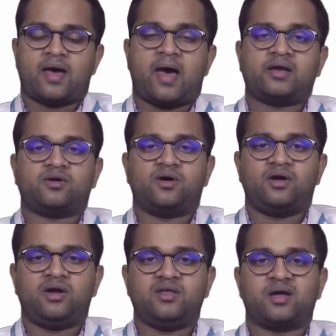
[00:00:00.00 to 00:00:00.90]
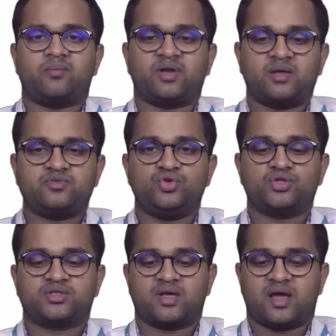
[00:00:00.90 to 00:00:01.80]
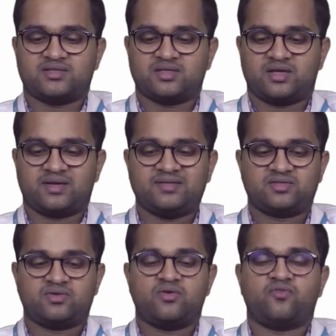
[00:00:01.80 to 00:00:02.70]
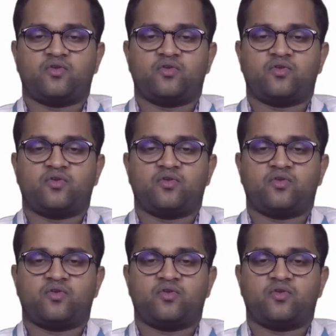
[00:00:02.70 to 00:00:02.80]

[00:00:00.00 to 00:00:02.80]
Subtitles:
Alcohol is sometimes used as a rinse